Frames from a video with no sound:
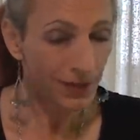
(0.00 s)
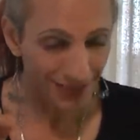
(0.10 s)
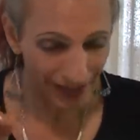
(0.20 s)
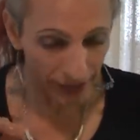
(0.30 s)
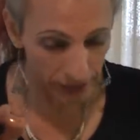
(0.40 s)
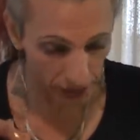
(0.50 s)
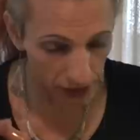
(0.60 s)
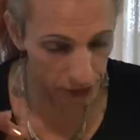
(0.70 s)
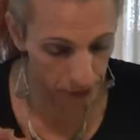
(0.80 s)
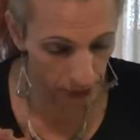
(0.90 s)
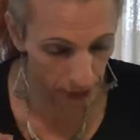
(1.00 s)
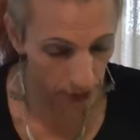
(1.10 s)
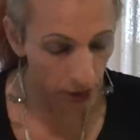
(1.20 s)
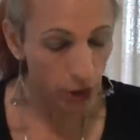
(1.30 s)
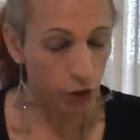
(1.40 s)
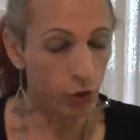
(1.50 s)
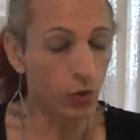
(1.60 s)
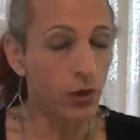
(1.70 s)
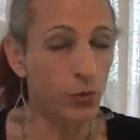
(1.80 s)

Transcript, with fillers: that does mean you are